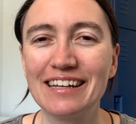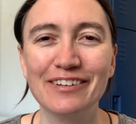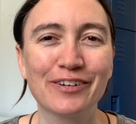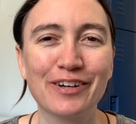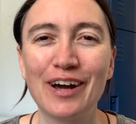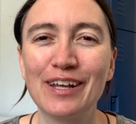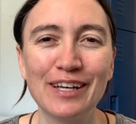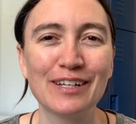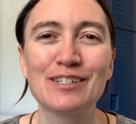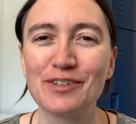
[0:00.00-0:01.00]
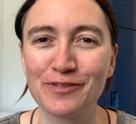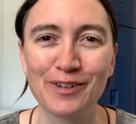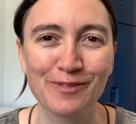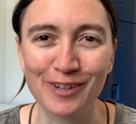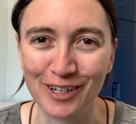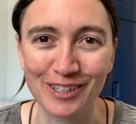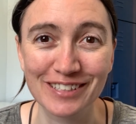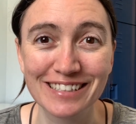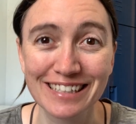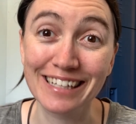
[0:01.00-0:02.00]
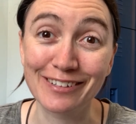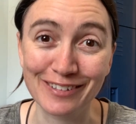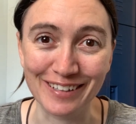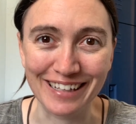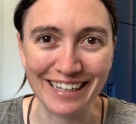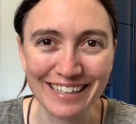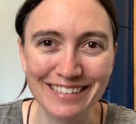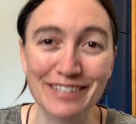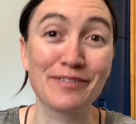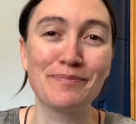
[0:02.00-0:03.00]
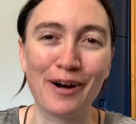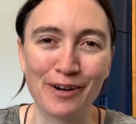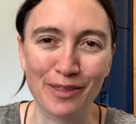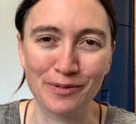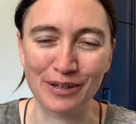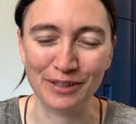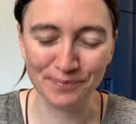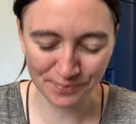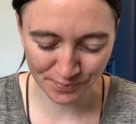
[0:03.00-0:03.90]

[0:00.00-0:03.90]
You're kind of in a different world, literally different part of the world.